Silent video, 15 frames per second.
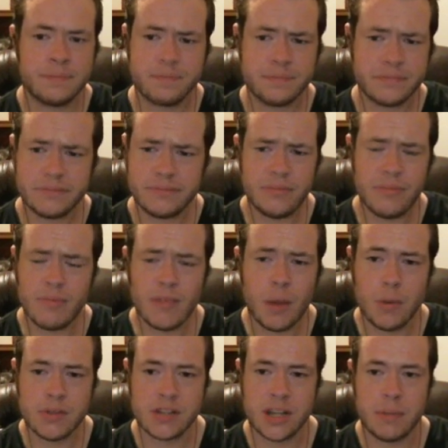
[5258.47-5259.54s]
I
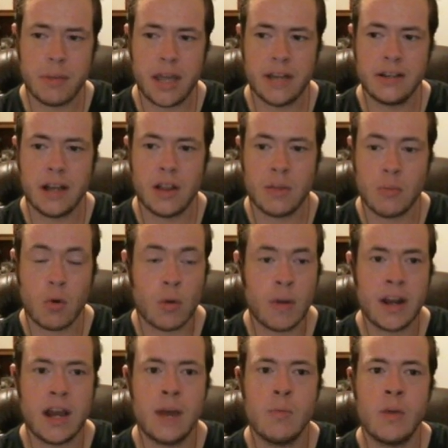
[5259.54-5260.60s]
wasn't gonna pay $1 more.
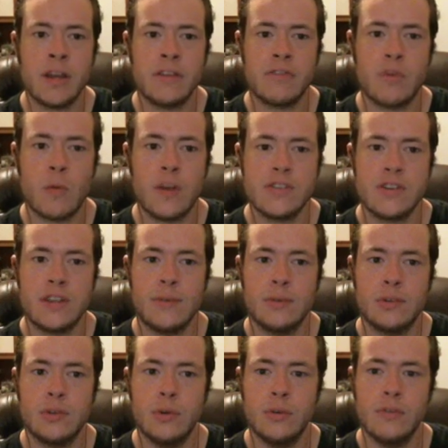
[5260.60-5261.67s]
Right now, I'm waiting for Resident Evil
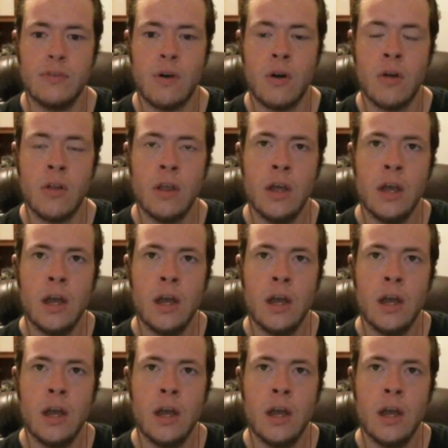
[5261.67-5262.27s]
2 to fall.